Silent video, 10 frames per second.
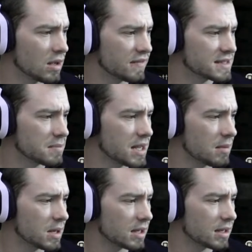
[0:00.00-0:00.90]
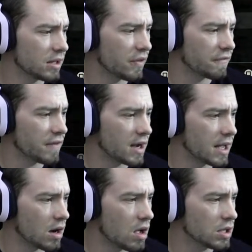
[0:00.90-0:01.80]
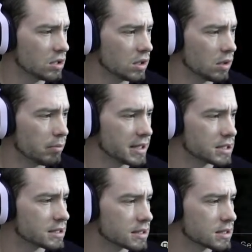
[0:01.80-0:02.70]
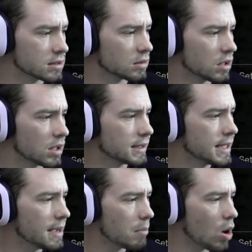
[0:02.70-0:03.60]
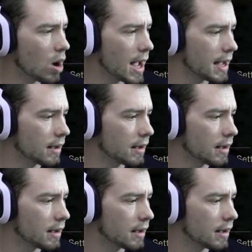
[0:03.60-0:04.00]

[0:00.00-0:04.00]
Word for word: If it's me, I'm gonna kill the fuck out of all you little bitches. Yeah, boy!